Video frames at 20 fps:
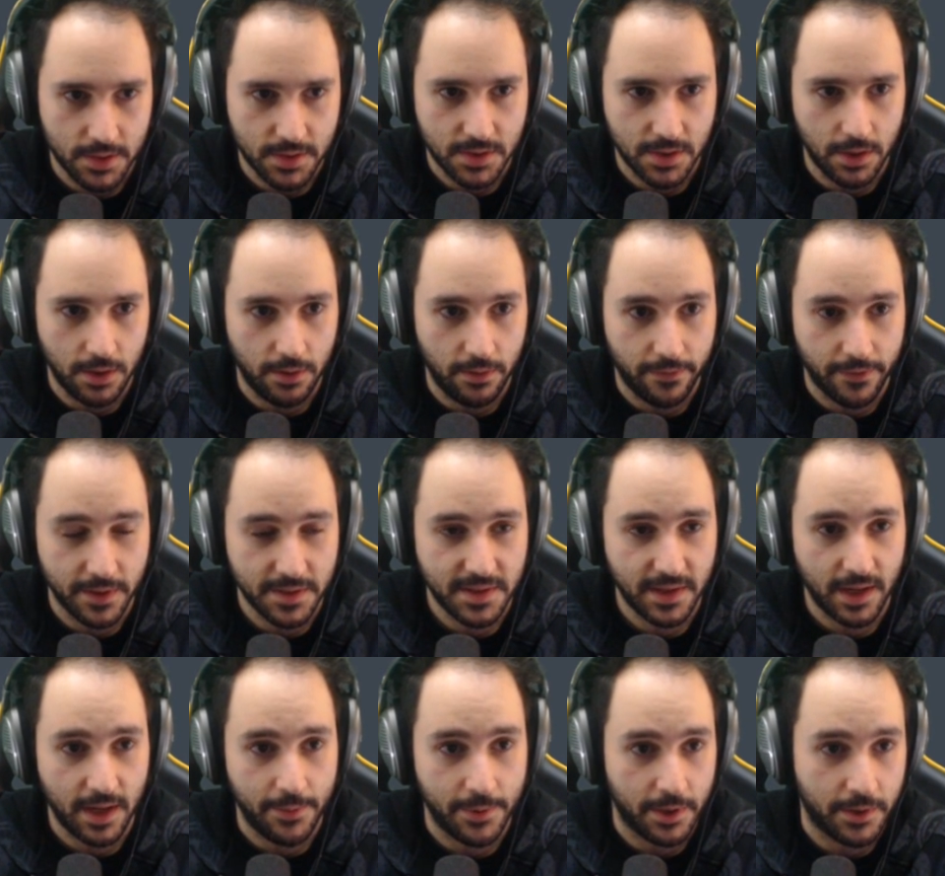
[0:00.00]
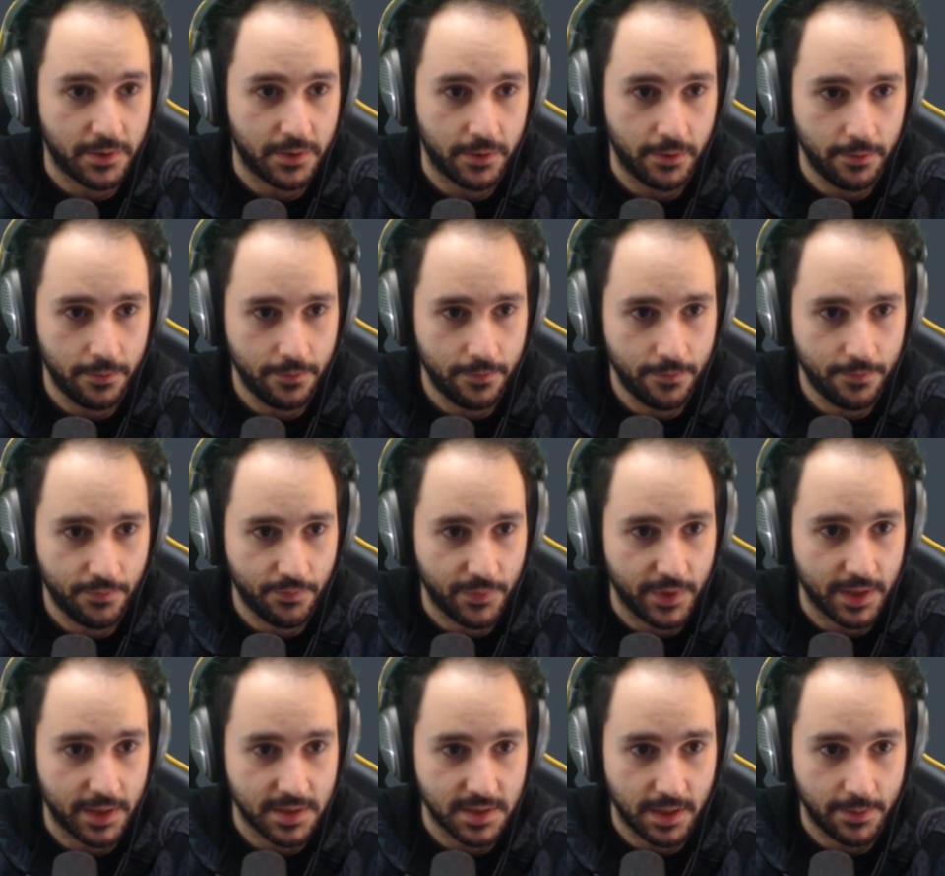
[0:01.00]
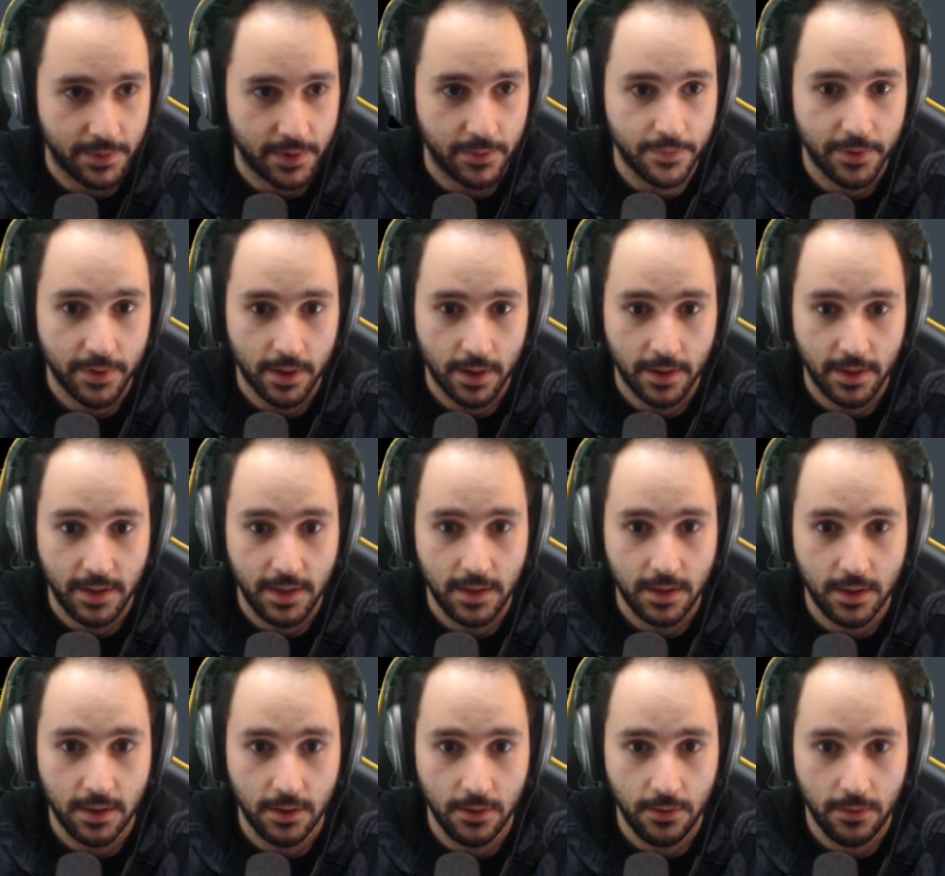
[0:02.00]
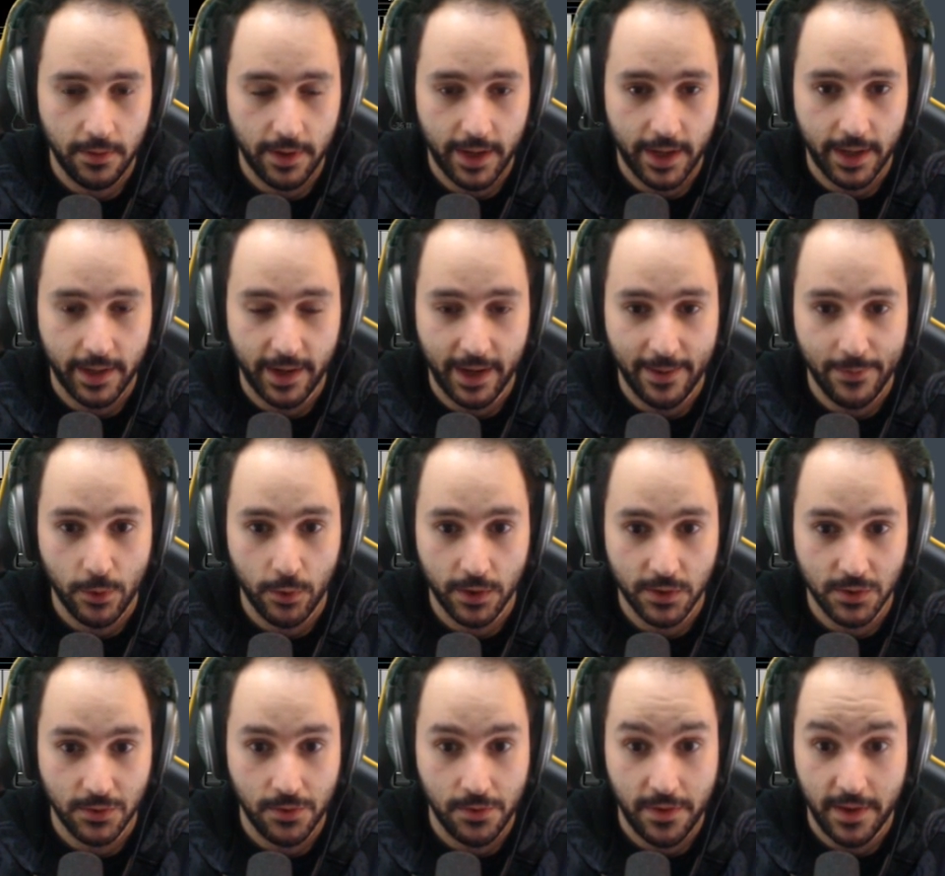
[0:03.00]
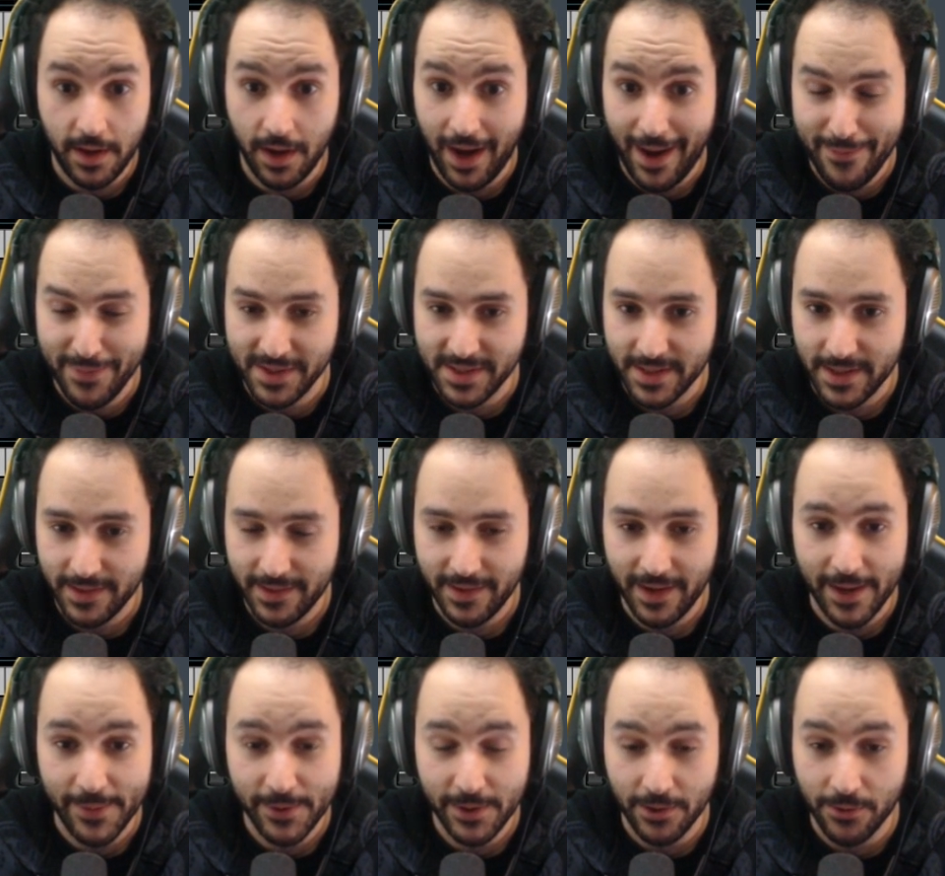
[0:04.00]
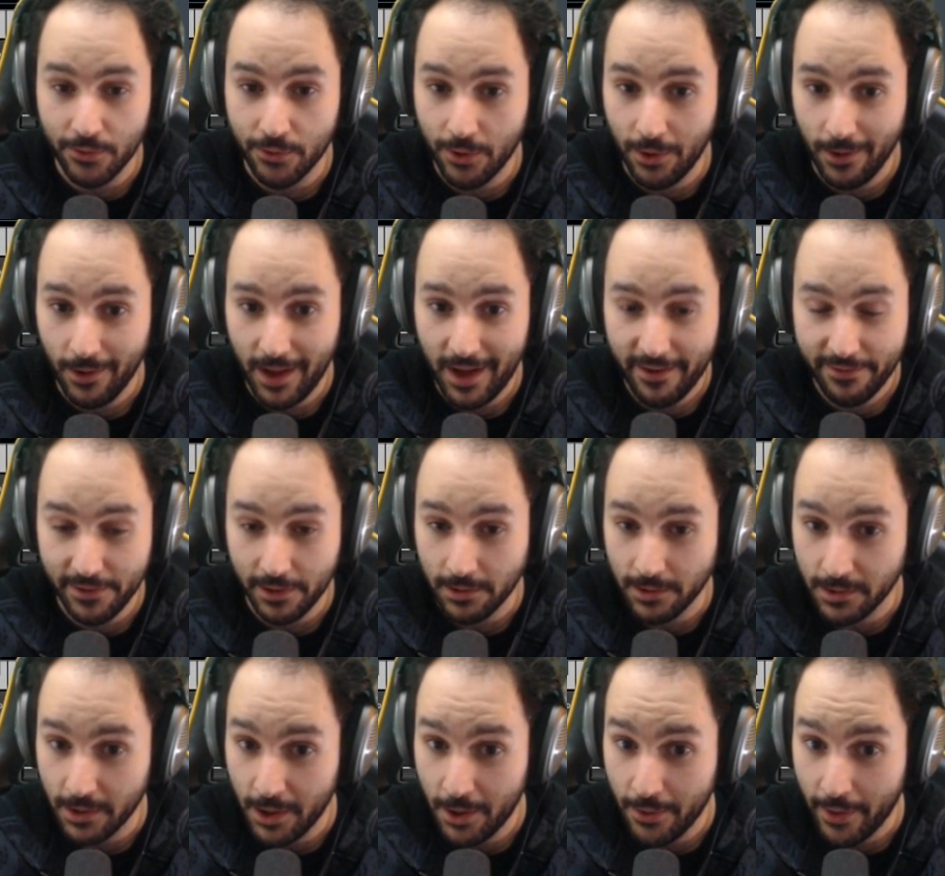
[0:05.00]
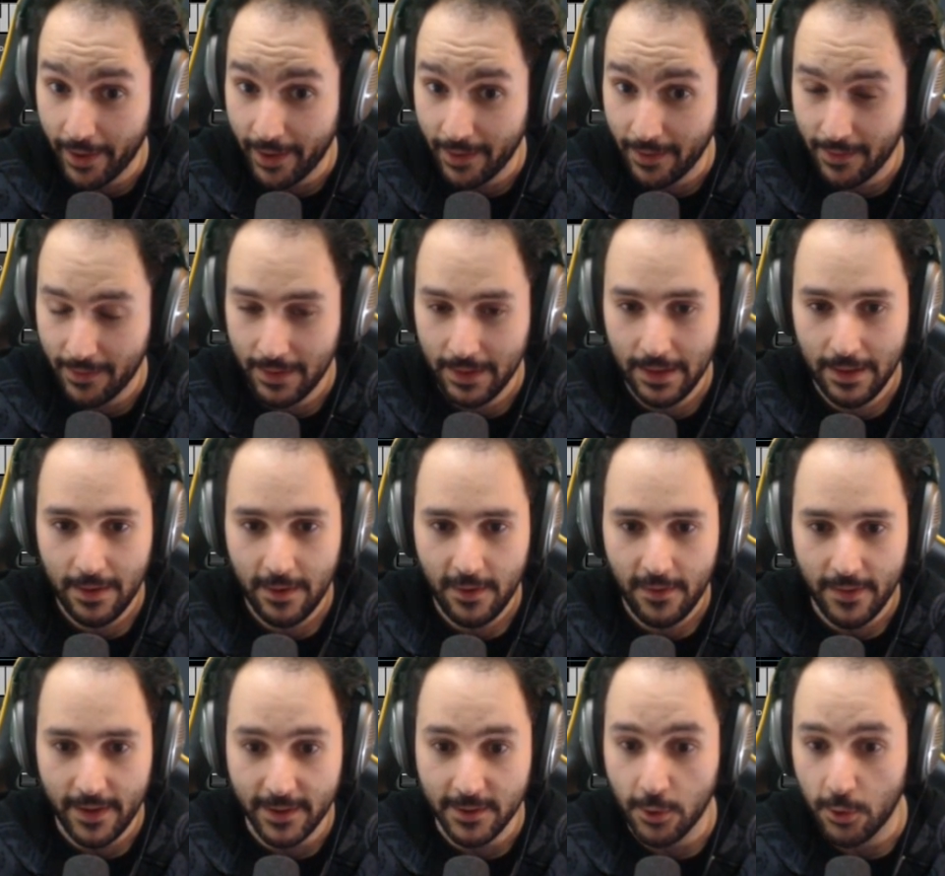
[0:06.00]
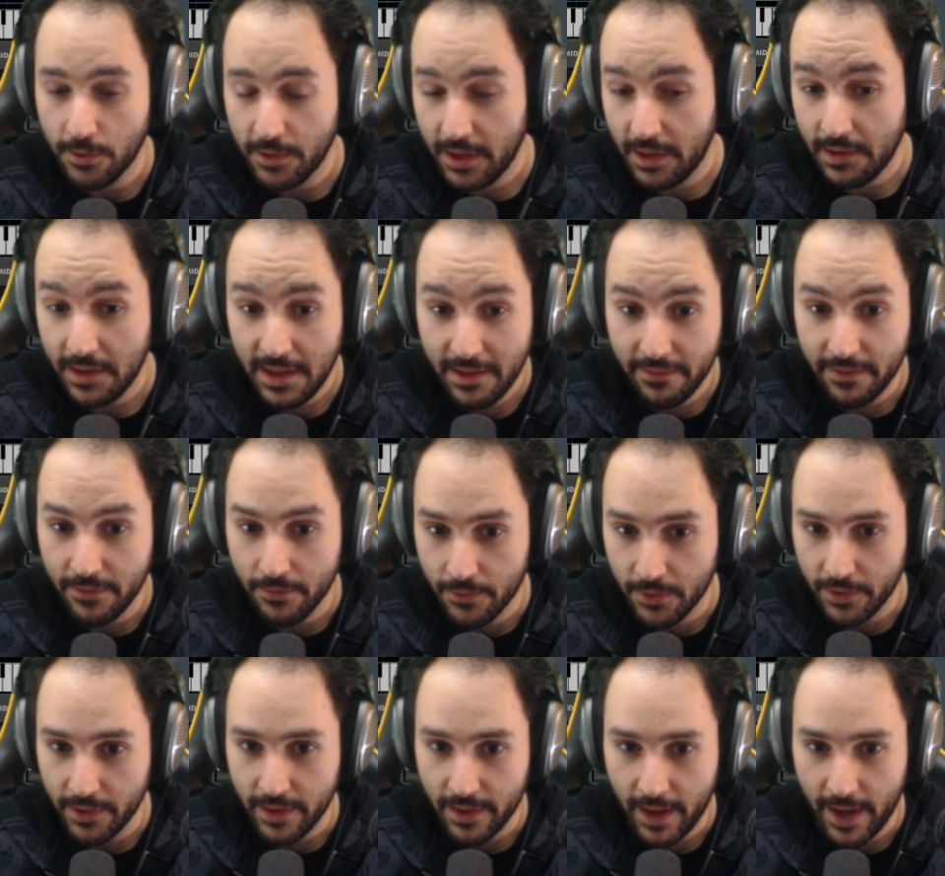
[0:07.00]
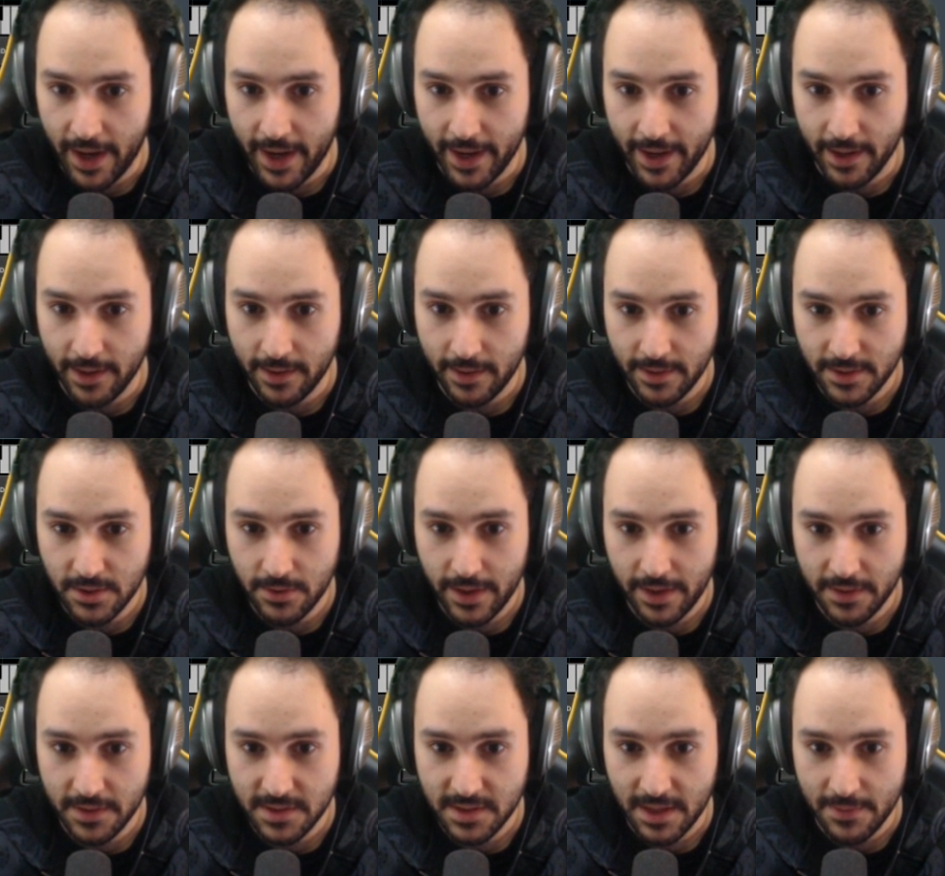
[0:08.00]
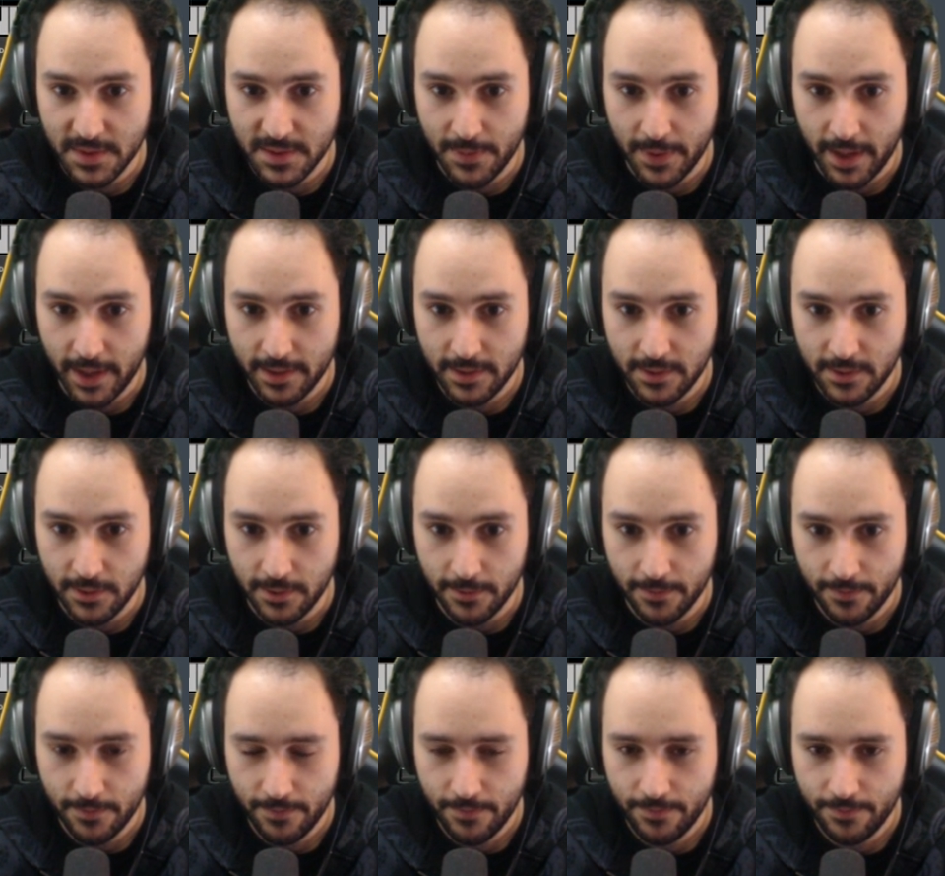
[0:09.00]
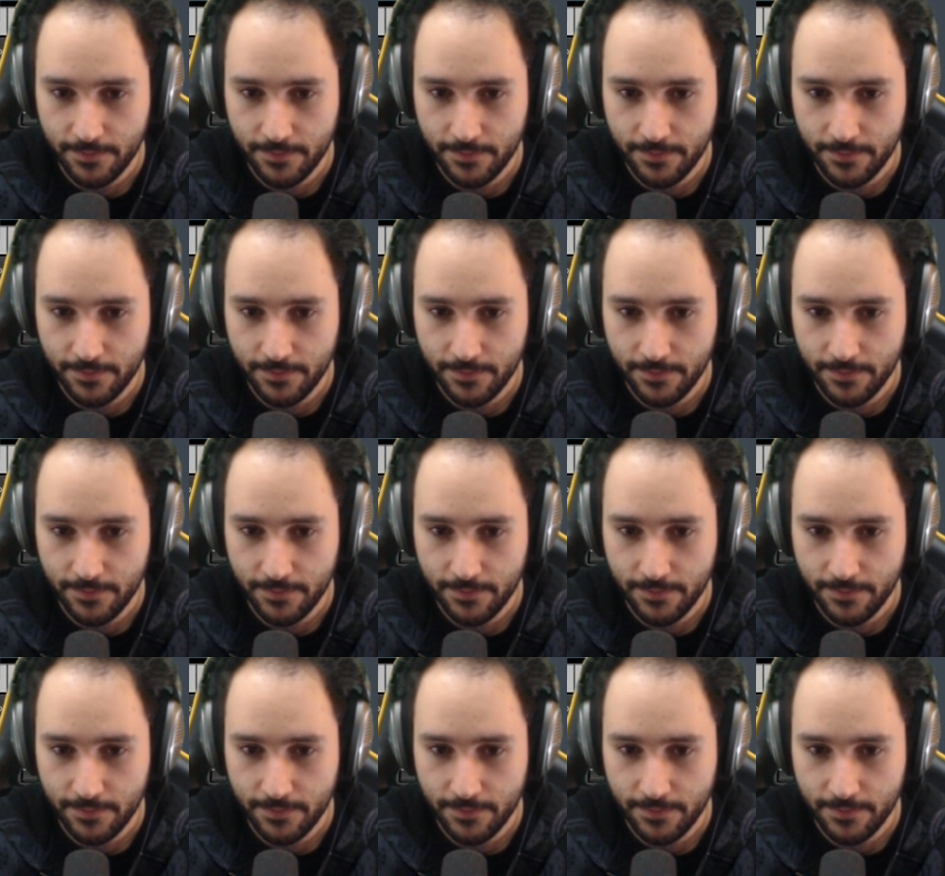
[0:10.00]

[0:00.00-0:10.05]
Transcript: So first thing I'm going to do is I'm going to put on an EQ, and I'm going to do the opposite. I'm going to roll off the low end and only leave really the high end. It's around the same spot, too.